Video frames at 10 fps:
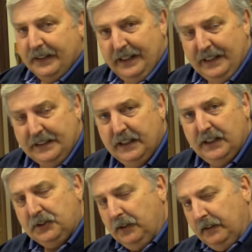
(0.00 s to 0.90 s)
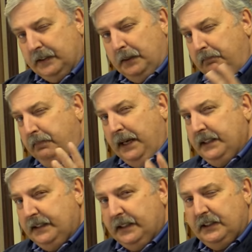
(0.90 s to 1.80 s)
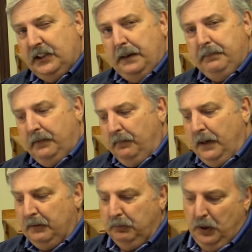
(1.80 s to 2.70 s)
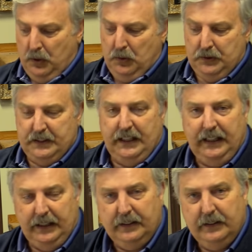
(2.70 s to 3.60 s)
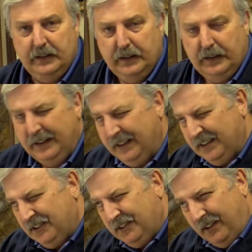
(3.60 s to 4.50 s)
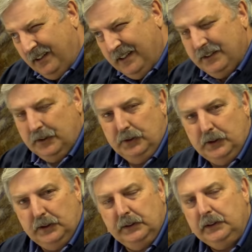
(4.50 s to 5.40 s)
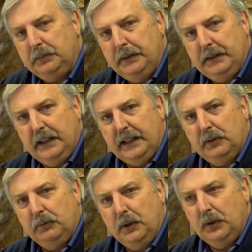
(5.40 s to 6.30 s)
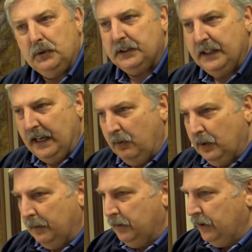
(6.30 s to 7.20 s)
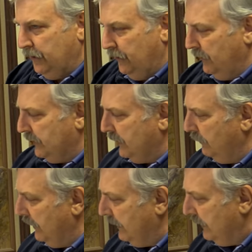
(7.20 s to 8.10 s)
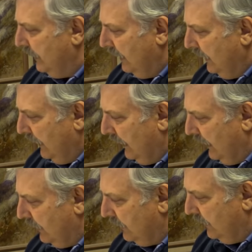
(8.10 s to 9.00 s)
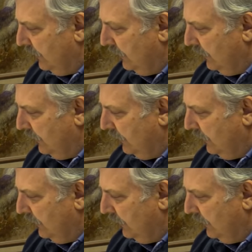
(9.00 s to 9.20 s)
is, so I got the basic shape of my rose in, and it's starting to look a little bit like a rose. Now what I'm going to do is come in and